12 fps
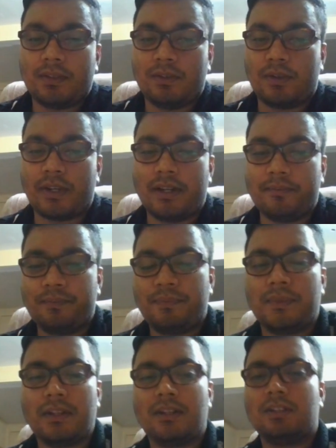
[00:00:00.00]
Okay,
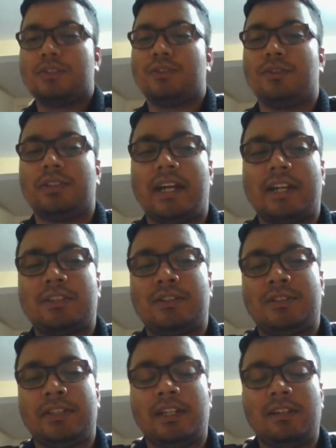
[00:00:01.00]
so
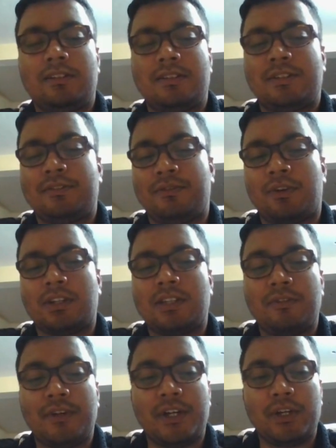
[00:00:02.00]
that's it for the
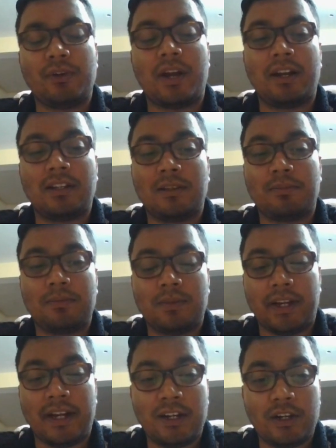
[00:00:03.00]
video and the
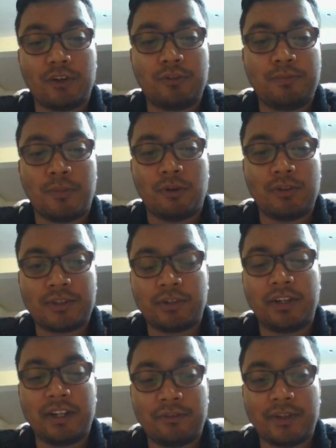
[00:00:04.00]
end of
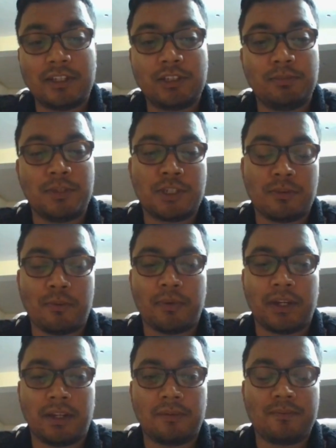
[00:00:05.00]
Paulson defense bishop
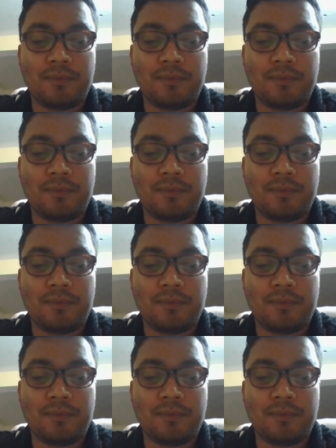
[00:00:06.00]
opening.